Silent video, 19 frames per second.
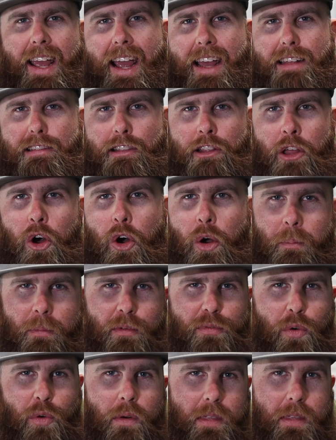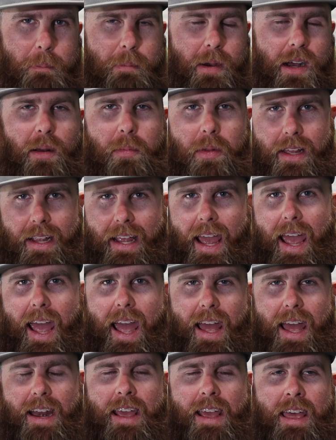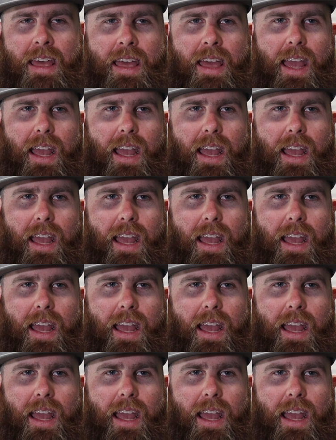had long before the public had,